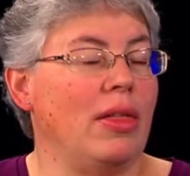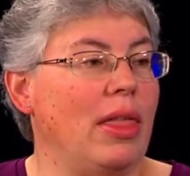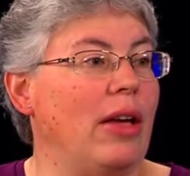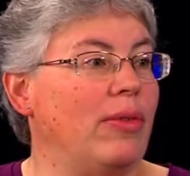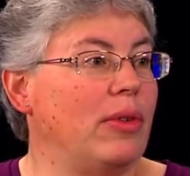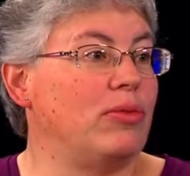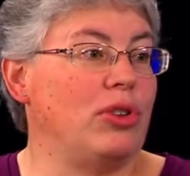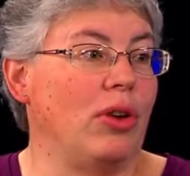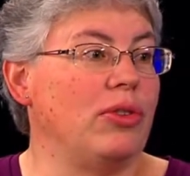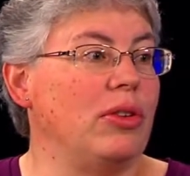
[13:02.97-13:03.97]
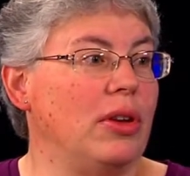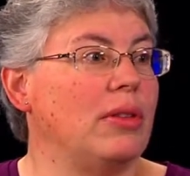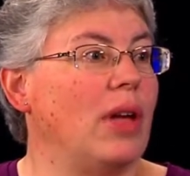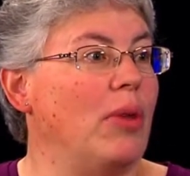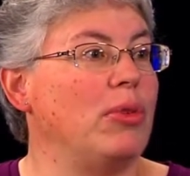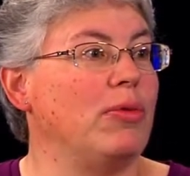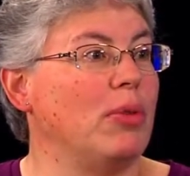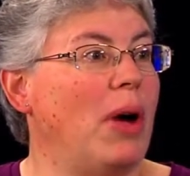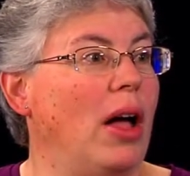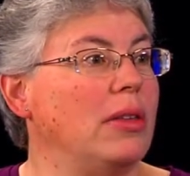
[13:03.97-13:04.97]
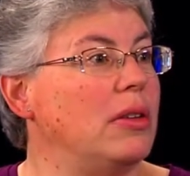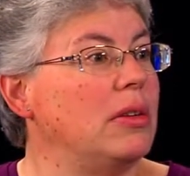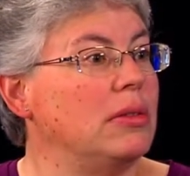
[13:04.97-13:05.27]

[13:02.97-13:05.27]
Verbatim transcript: they've chosen to come to Vermont